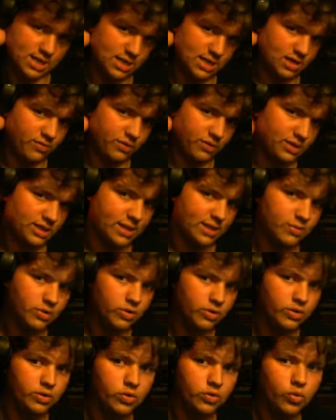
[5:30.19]
and every time
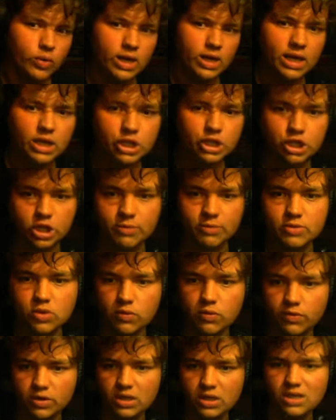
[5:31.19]
the queen jumps
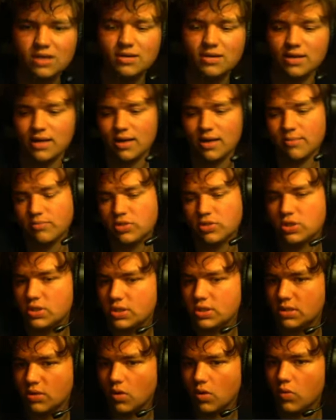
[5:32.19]
over here, then I'm
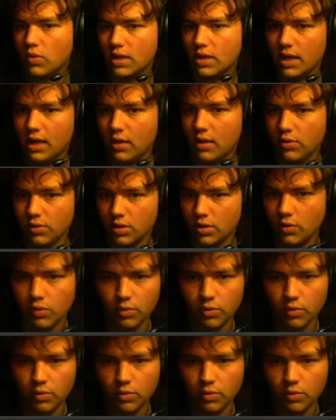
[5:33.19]
just okay,